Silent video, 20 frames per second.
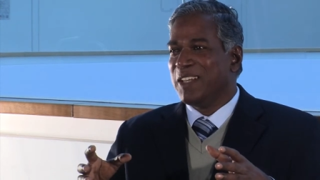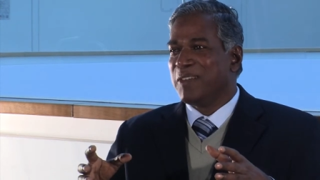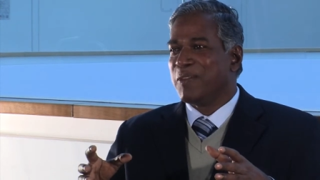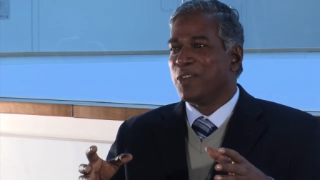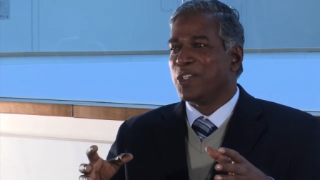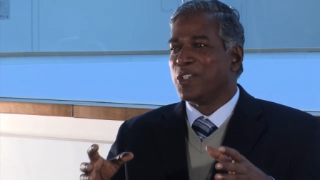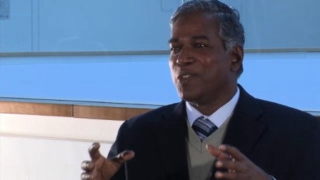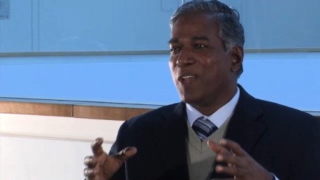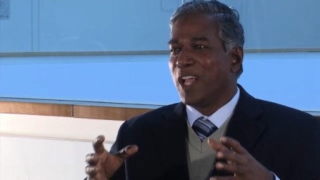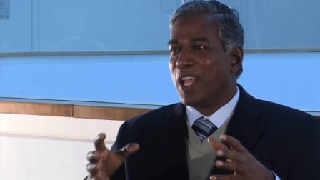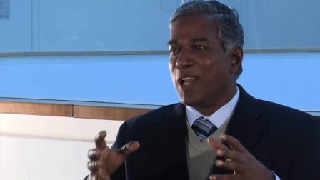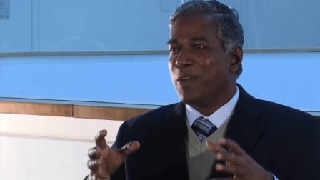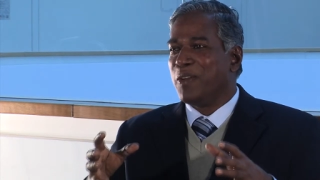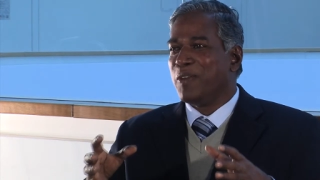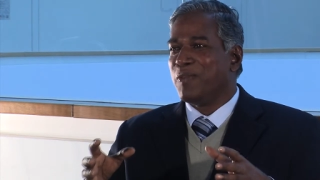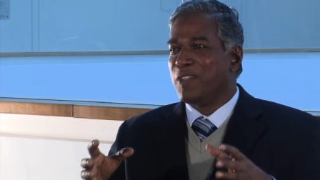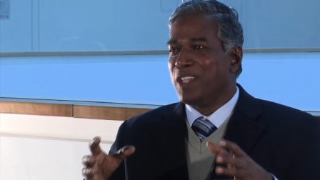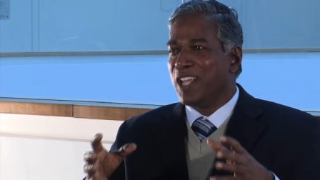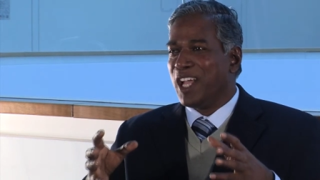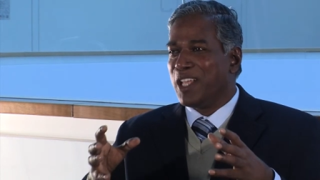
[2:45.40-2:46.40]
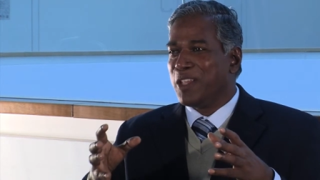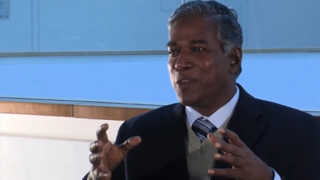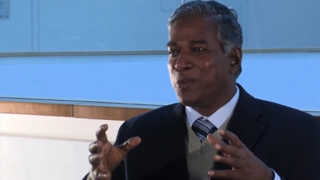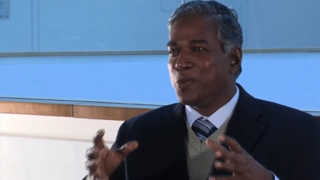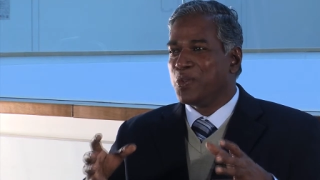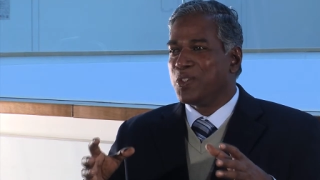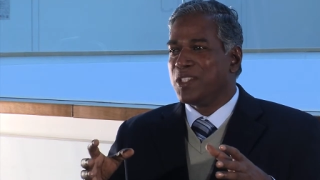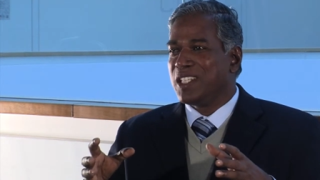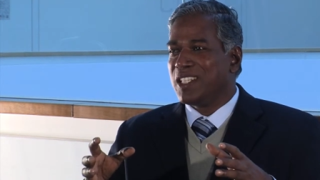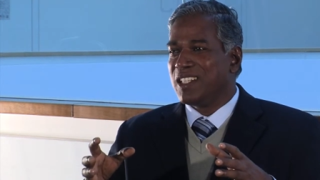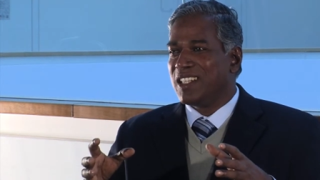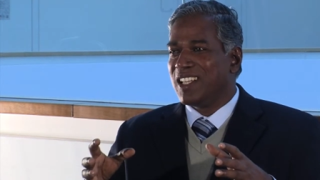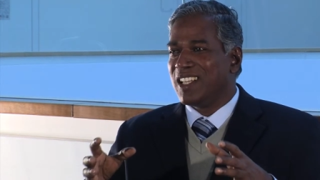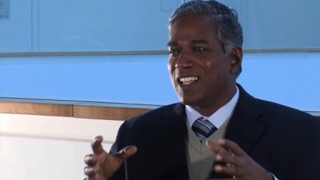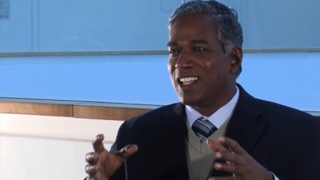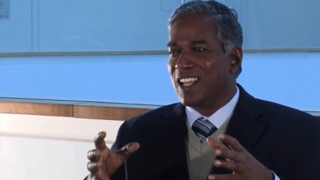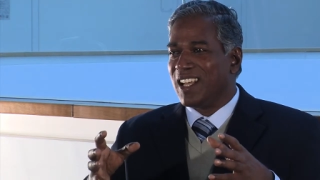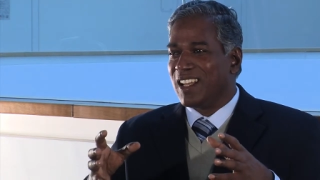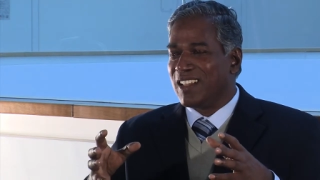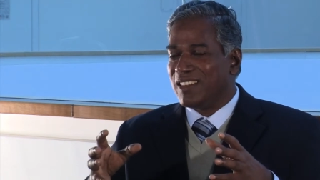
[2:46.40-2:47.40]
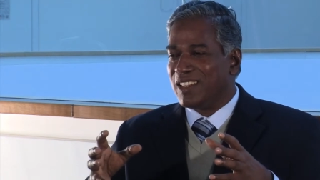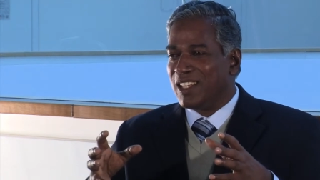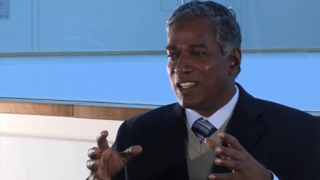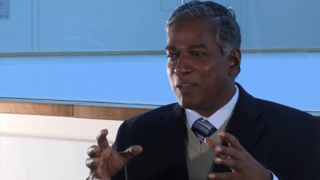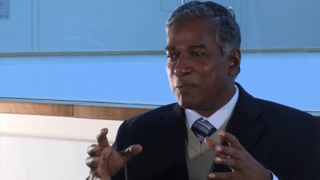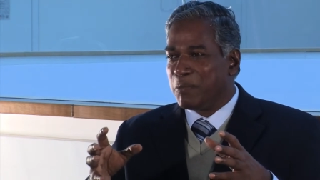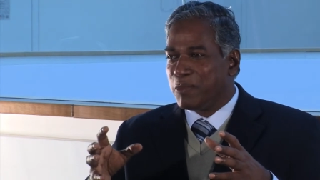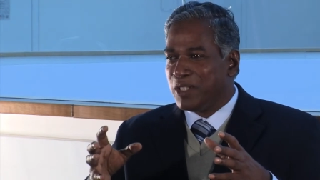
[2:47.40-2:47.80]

because we are we are using uh, the,